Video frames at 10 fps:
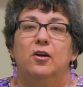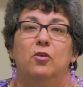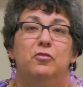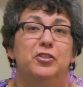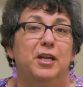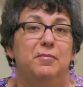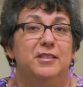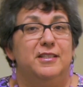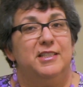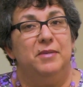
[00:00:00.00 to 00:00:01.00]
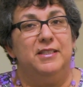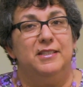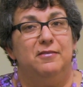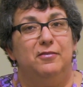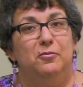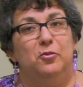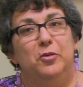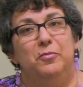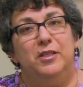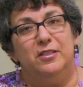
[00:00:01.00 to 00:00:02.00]
Overtime is expensive, and we're
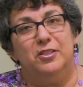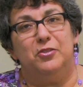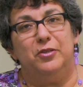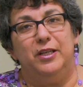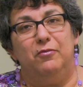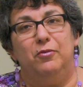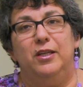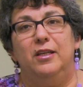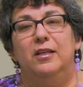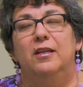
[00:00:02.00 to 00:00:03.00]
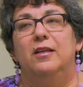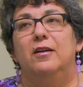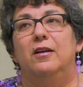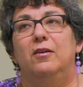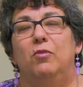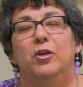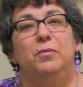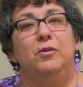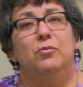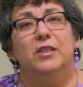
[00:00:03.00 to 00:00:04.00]
in ministry, and we want to
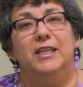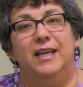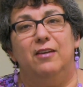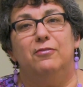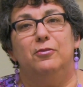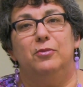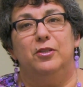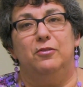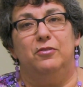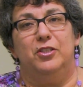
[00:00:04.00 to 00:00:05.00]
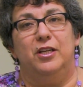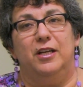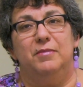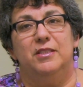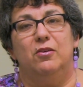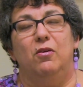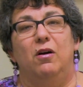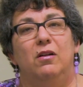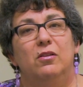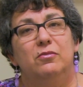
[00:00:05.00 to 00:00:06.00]
be really careful with overtime. So
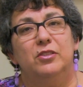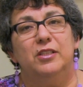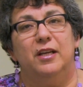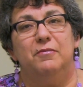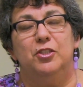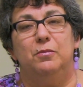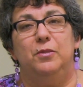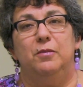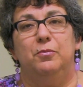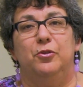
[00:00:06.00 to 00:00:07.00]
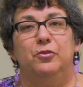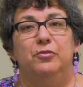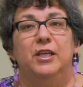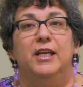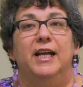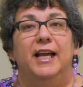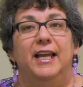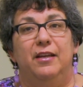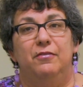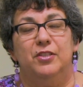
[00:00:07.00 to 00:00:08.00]
all overtime should be approved
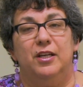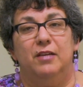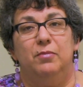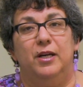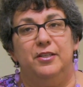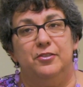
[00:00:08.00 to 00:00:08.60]
ahead of time by your